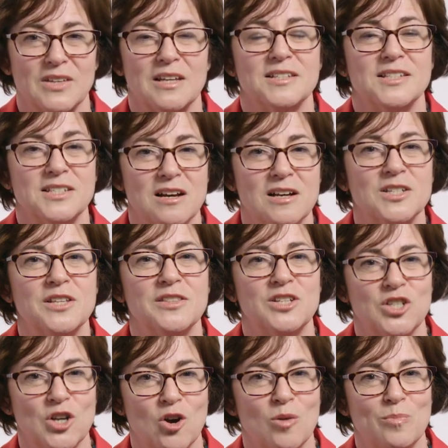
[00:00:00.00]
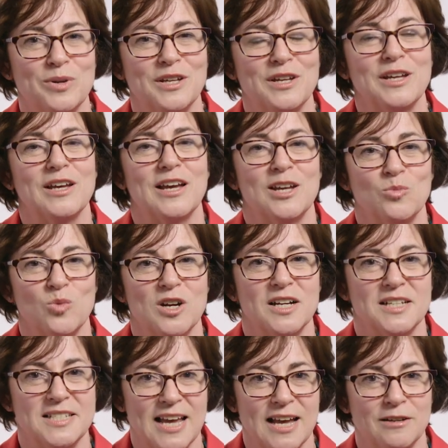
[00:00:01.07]
Start at the top and
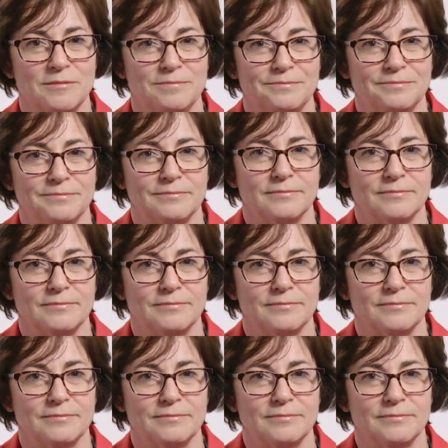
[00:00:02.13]
work down.